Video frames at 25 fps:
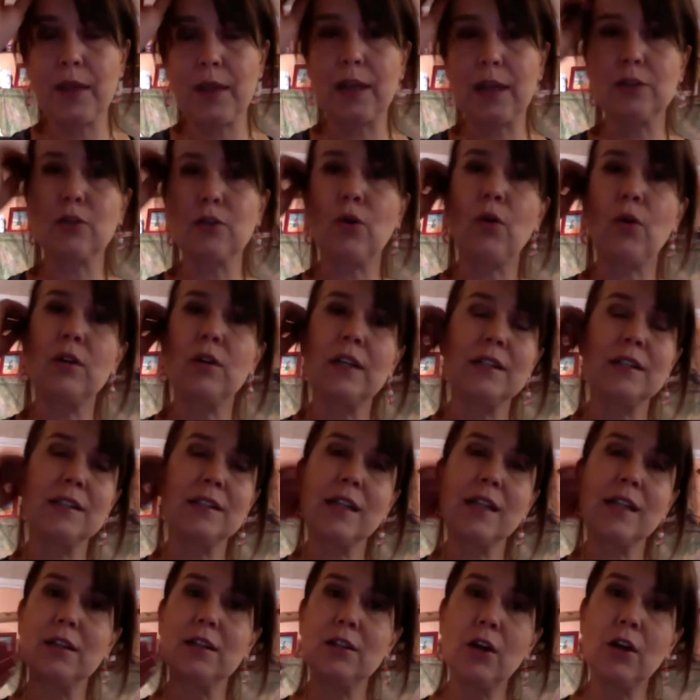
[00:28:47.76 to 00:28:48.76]
called and
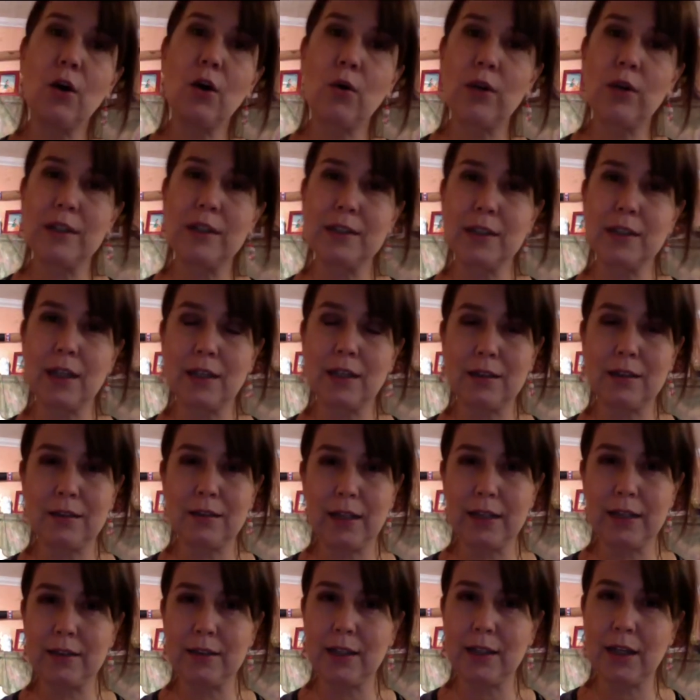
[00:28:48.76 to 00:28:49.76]
said, no, listen,
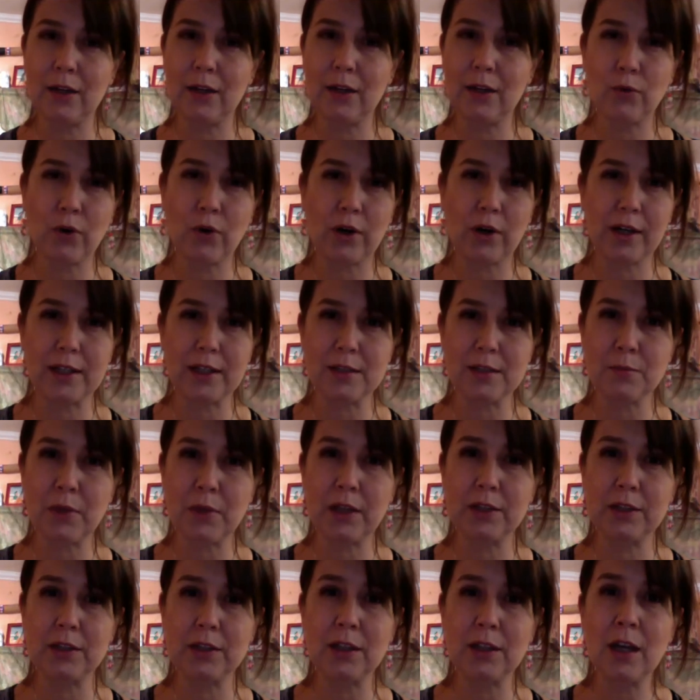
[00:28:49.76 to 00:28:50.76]
it didn't work as
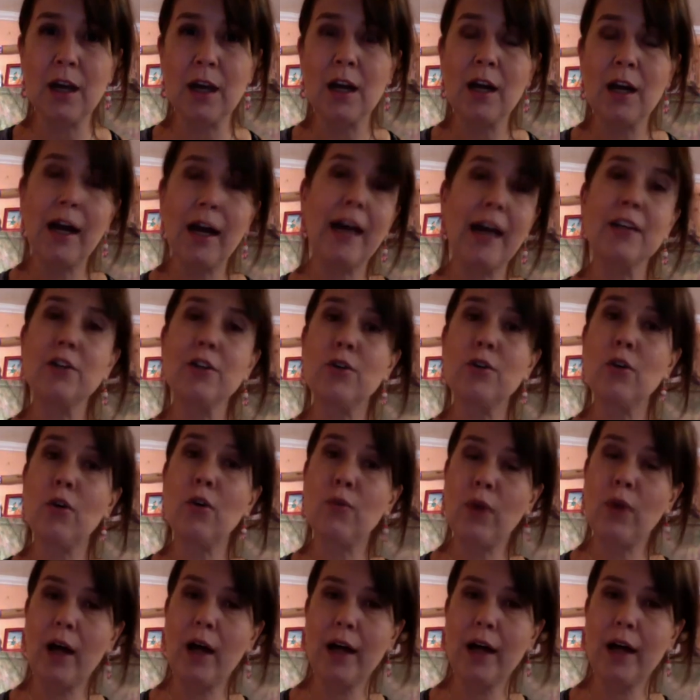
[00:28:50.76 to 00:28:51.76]
much. And you know
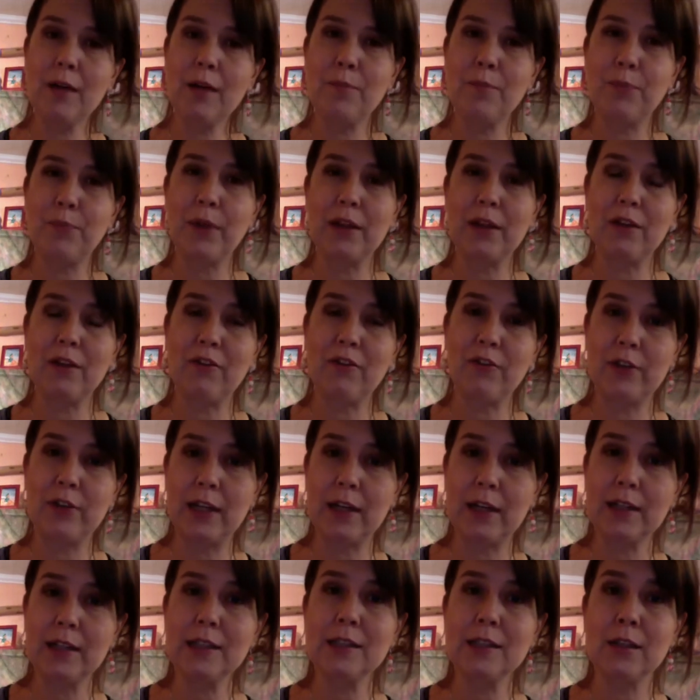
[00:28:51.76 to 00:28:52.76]
why? But
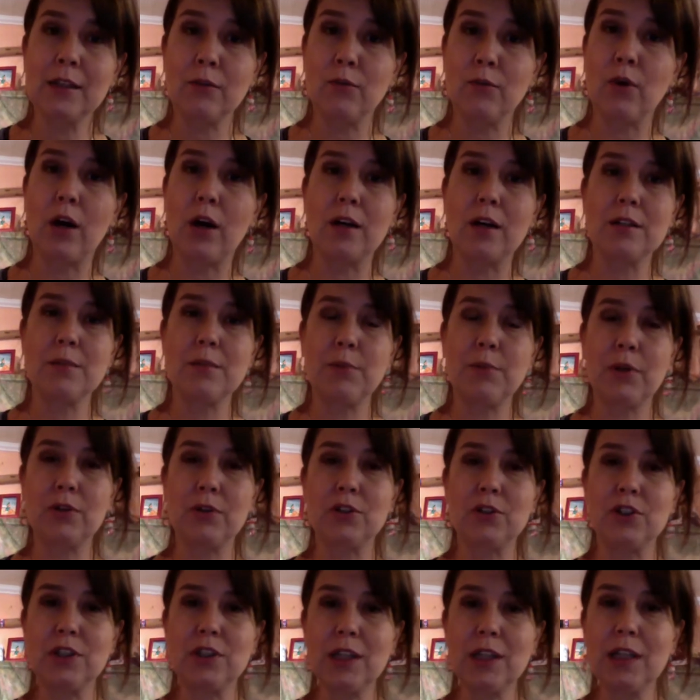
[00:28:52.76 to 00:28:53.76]
the reason was
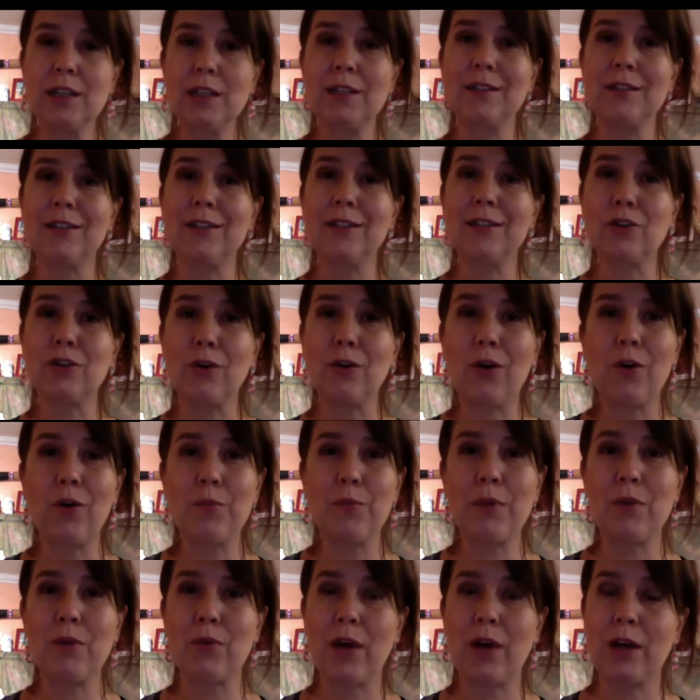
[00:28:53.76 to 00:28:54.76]
because she didn't call
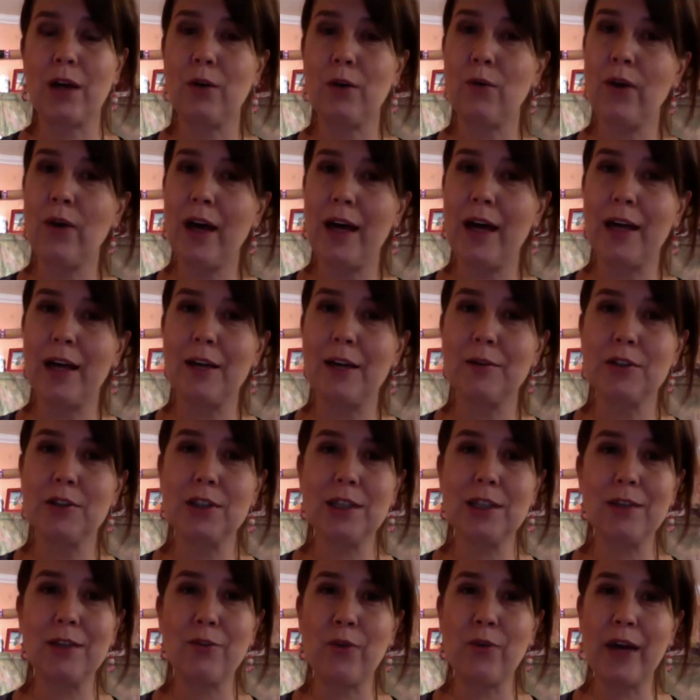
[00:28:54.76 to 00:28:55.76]
me right away.
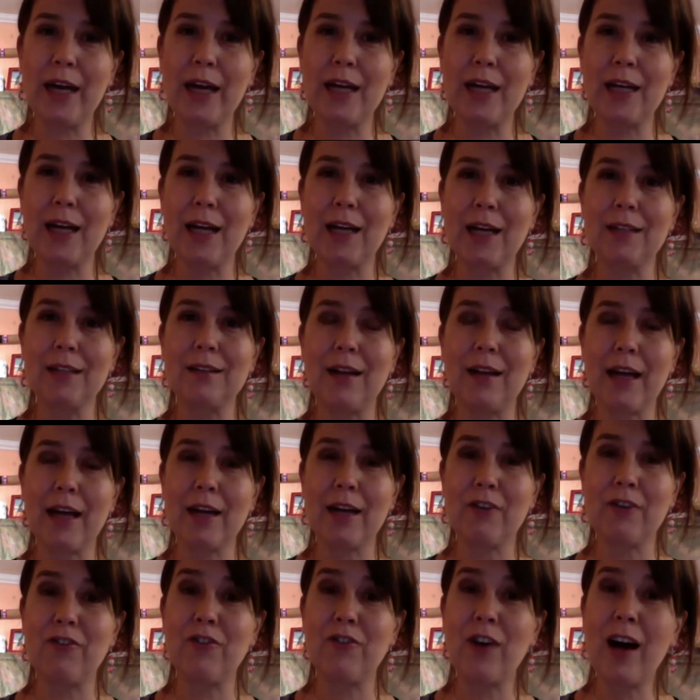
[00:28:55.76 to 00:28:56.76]
She waited
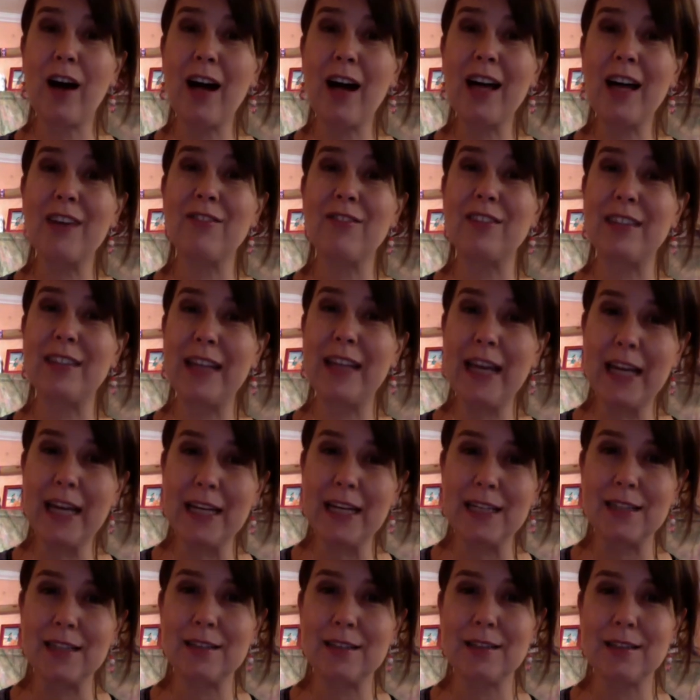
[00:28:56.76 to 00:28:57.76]
like 5
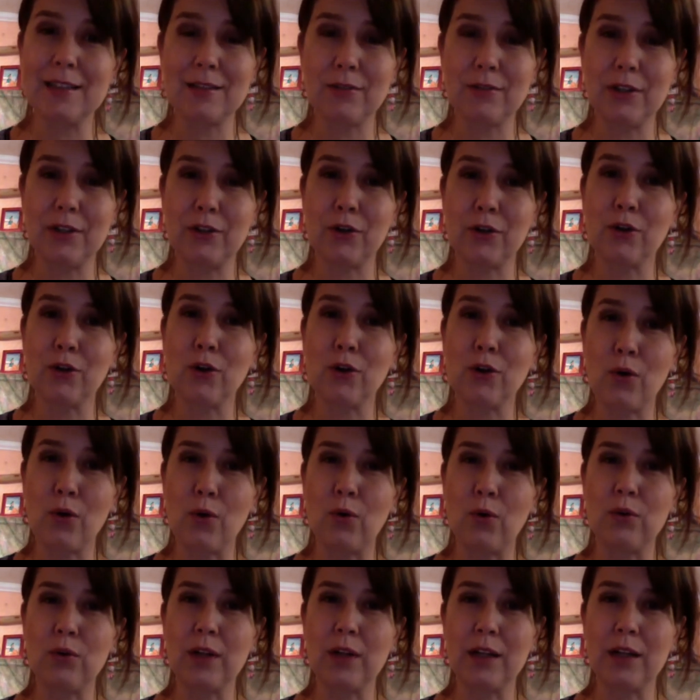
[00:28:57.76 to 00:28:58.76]
days with her
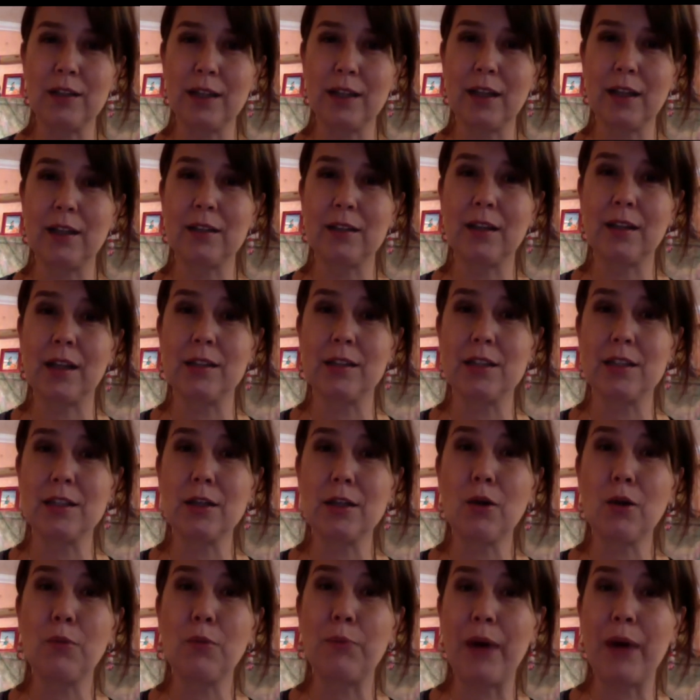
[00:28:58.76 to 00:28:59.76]
cold until it got
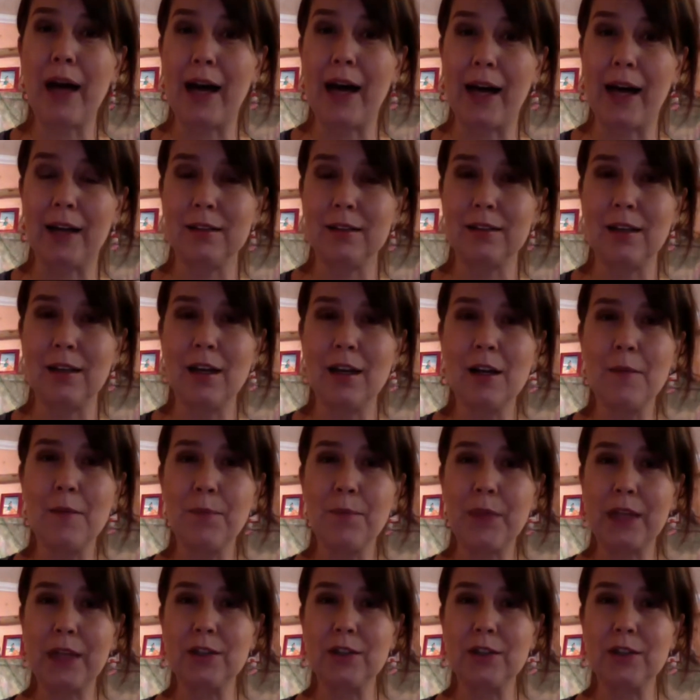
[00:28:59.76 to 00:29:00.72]
so bad that